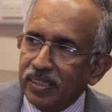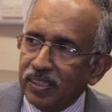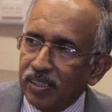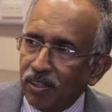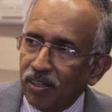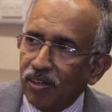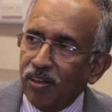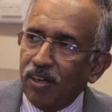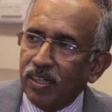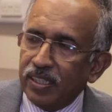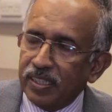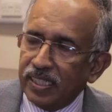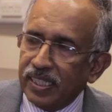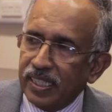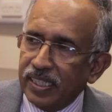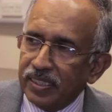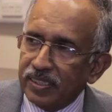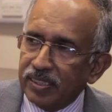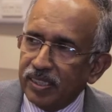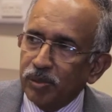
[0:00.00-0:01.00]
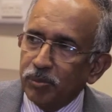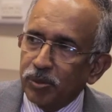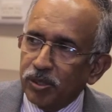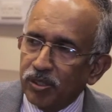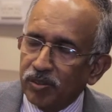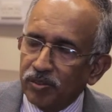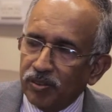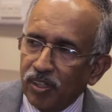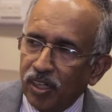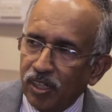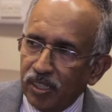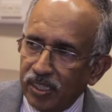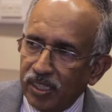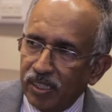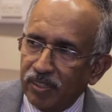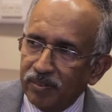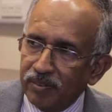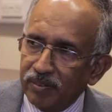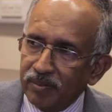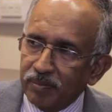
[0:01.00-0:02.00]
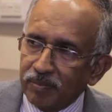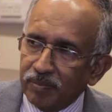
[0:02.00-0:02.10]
a lot seems to have gone down.